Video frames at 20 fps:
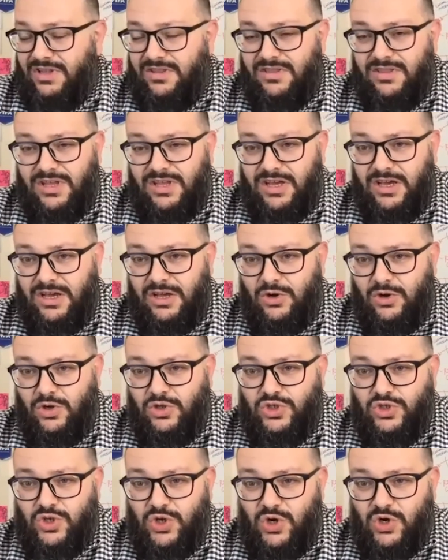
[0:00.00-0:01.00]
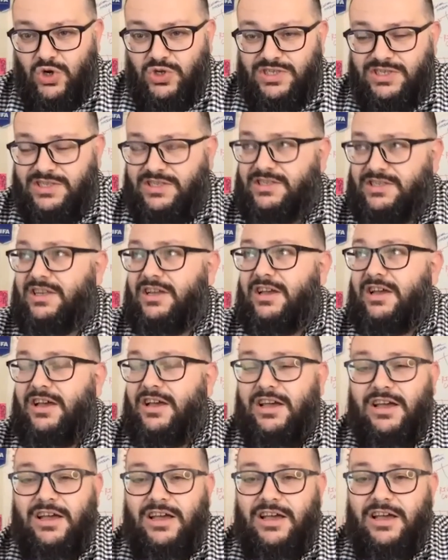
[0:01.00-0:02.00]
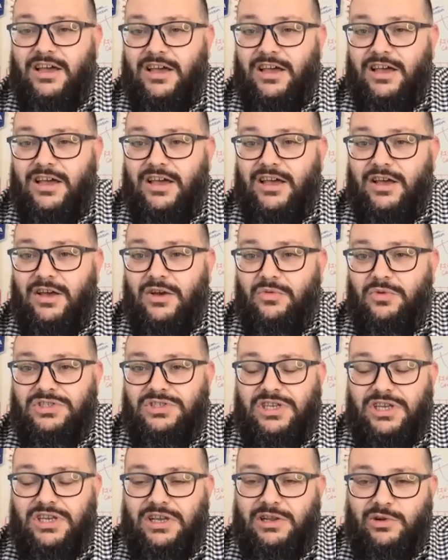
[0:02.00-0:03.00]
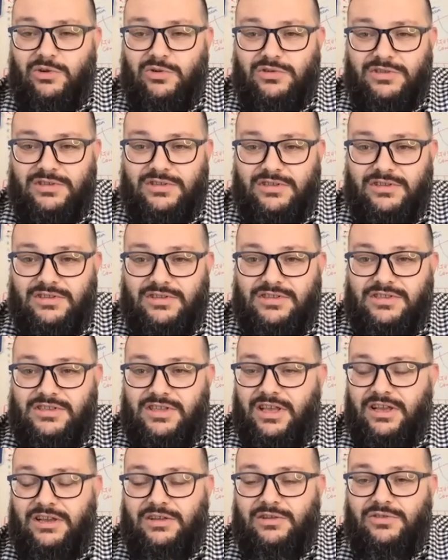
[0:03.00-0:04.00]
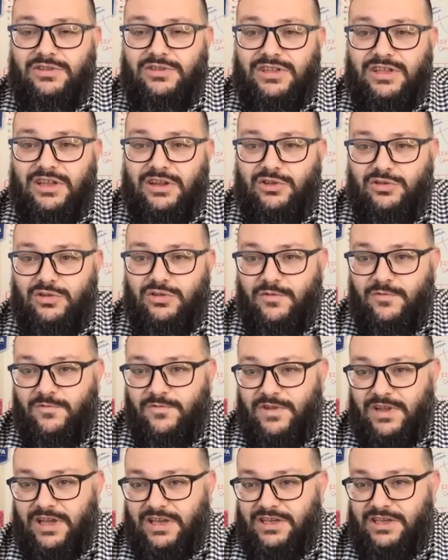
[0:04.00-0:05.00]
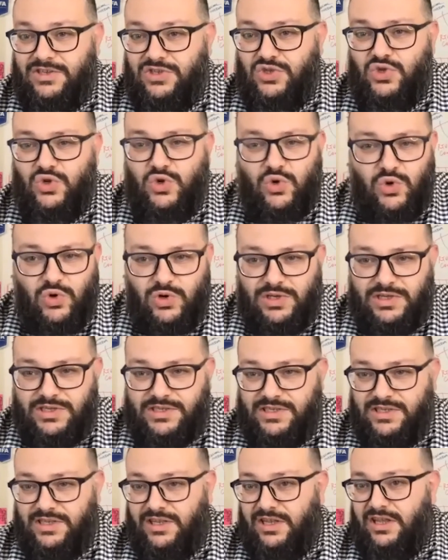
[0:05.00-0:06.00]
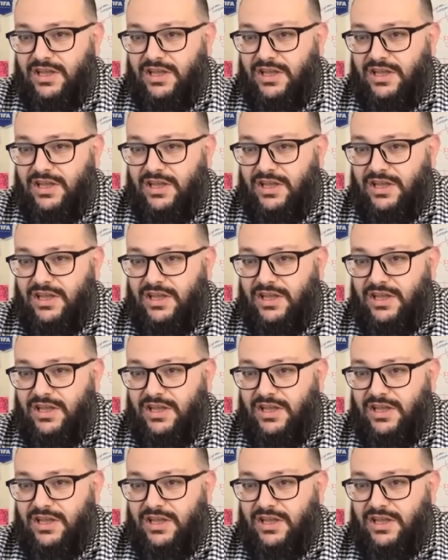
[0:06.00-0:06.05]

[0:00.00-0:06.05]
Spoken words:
the road shows, which included a lot of like schools,